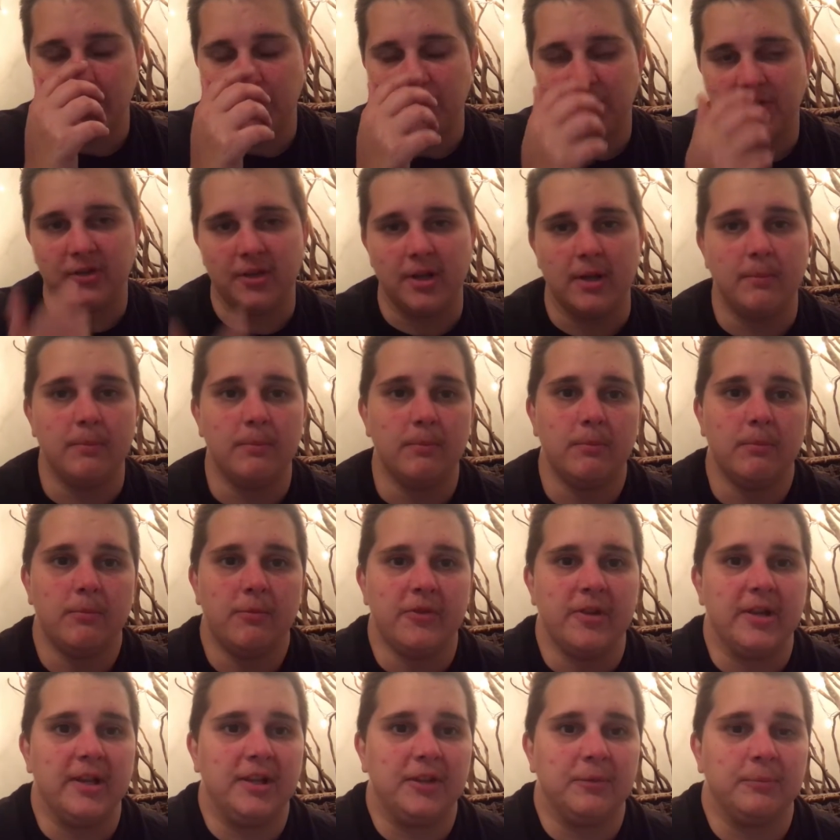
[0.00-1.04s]
Some
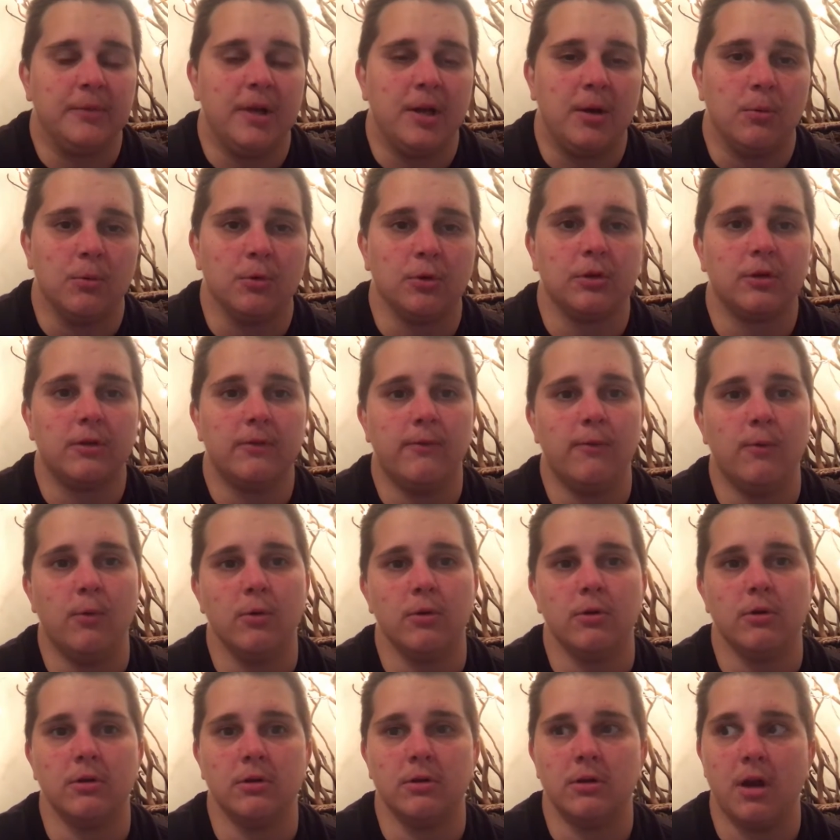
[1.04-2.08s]
things may work
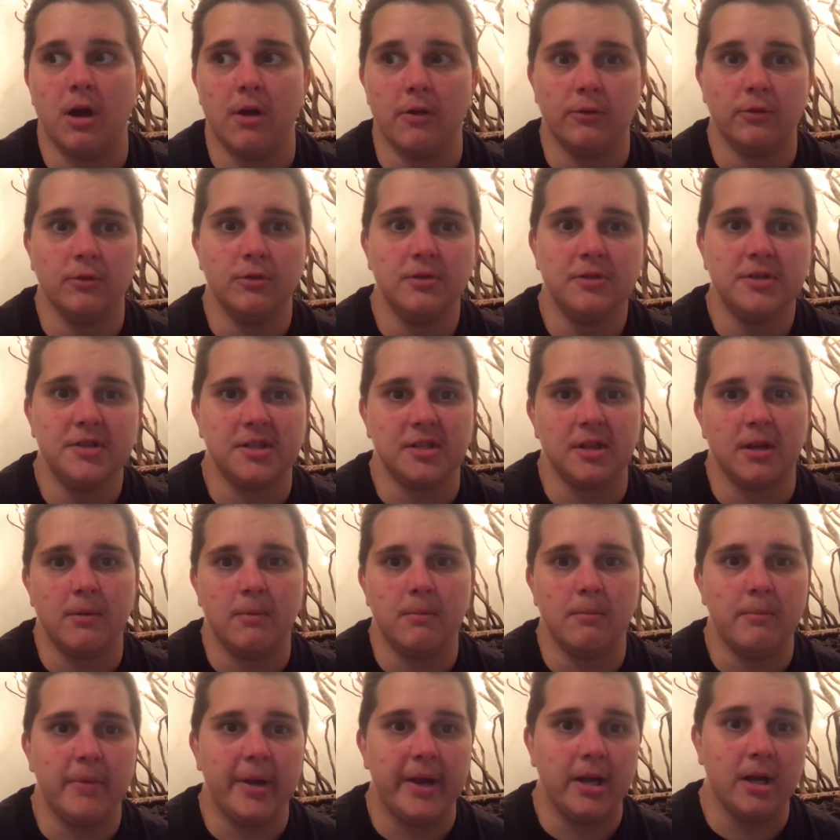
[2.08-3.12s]
for others,
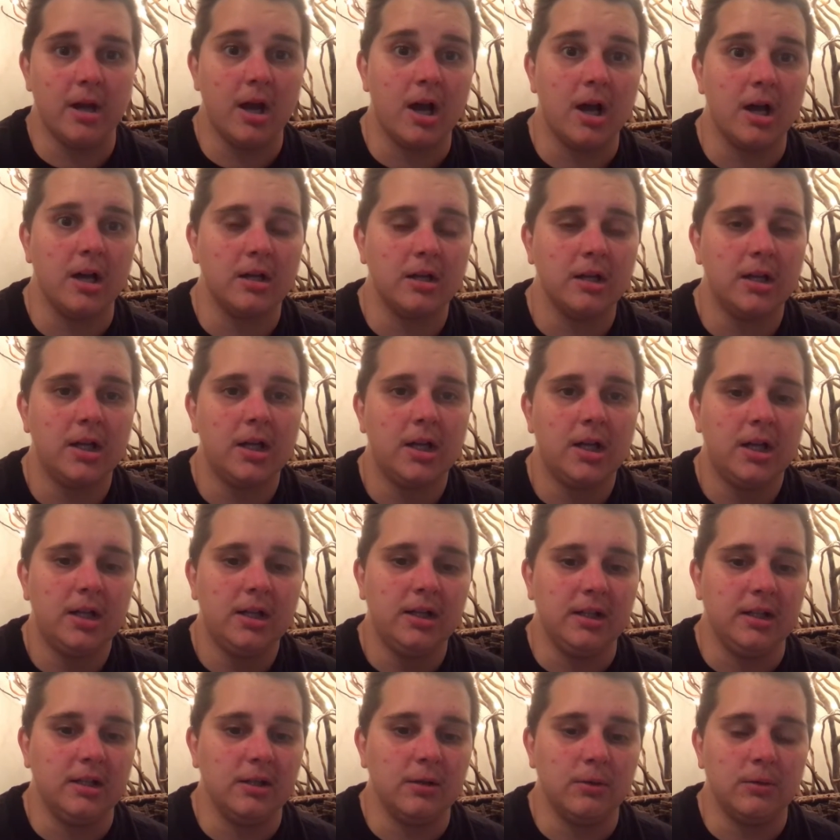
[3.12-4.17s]
some may not,
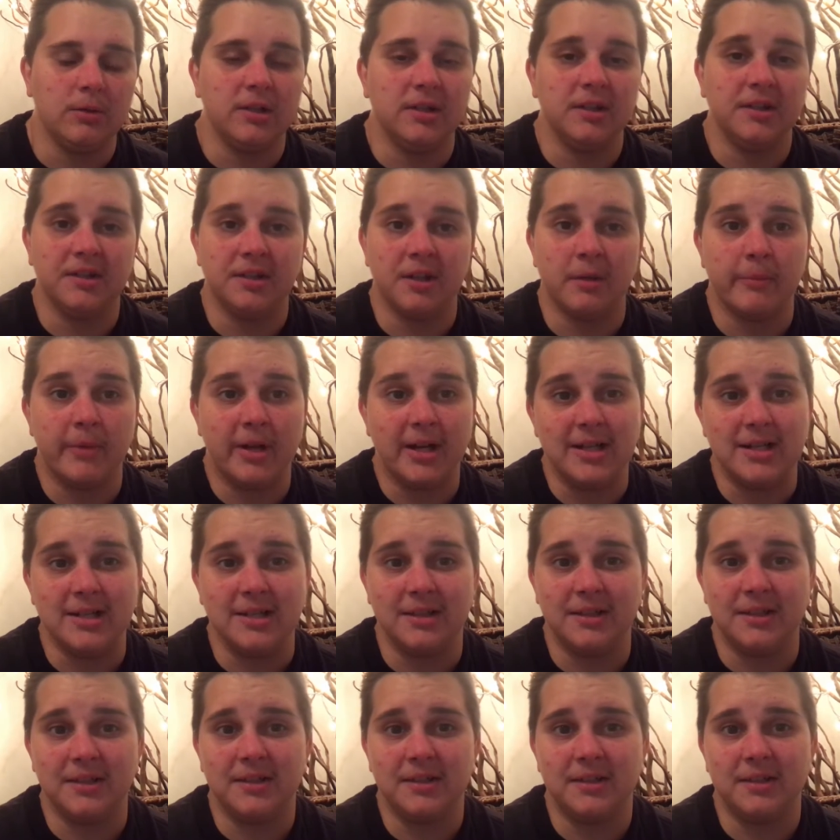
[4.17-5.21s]
and some
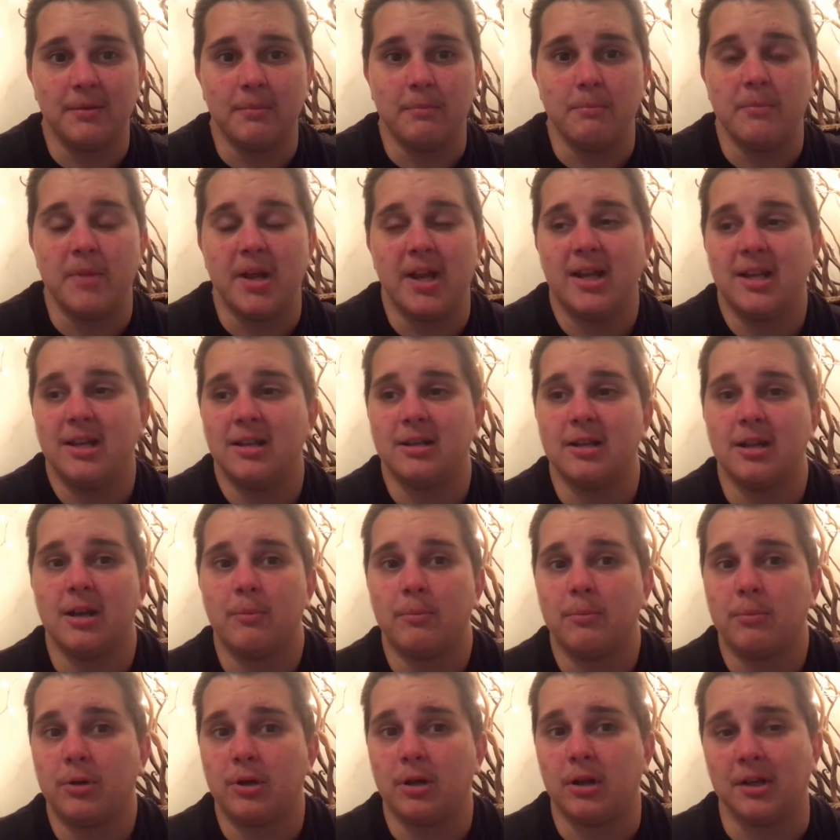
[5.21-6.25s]
ideas may end
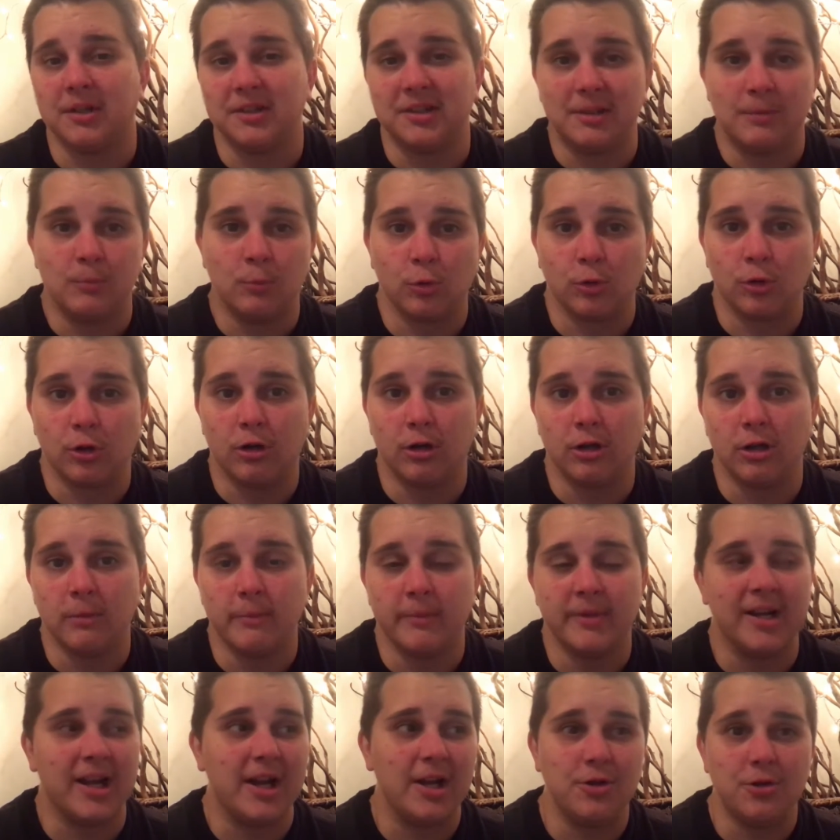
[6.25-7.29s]
up causing more harm,
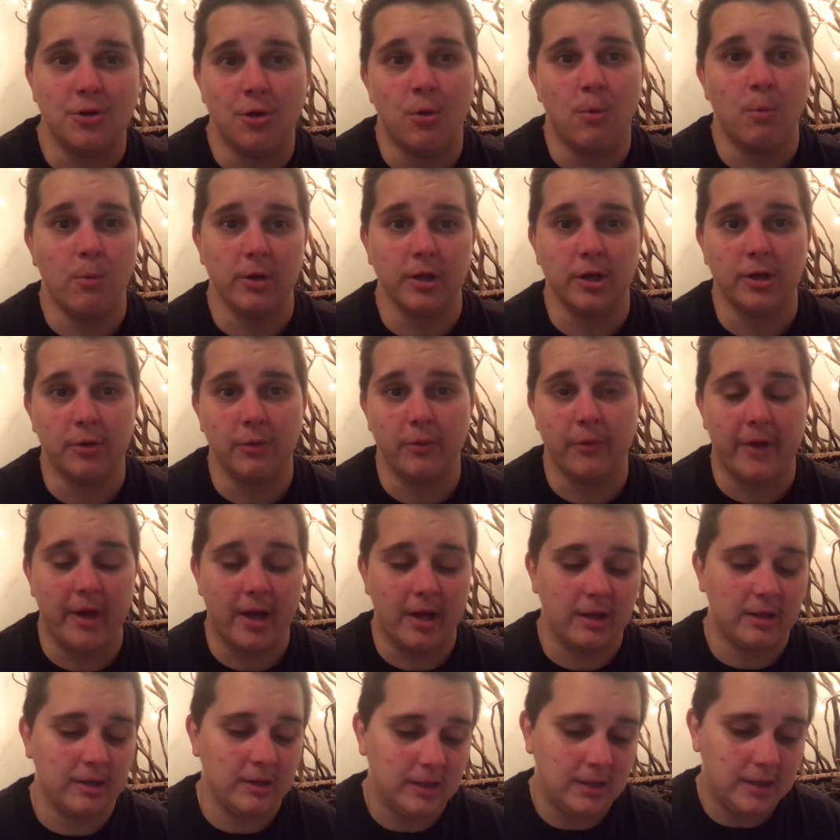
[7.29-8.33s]
and I don't want to do
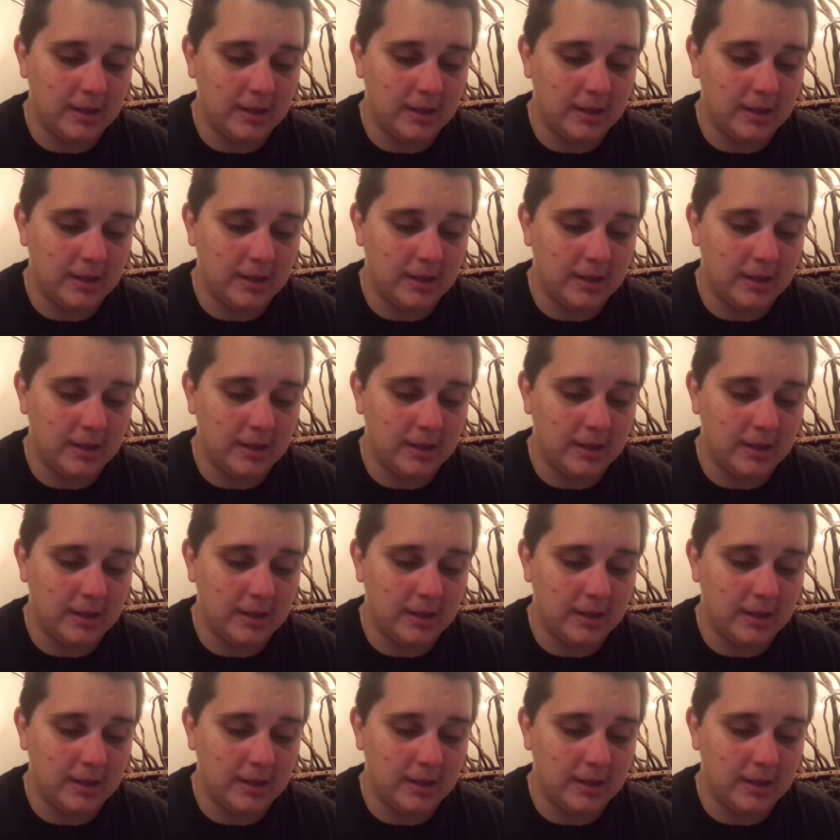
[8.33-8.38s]
that.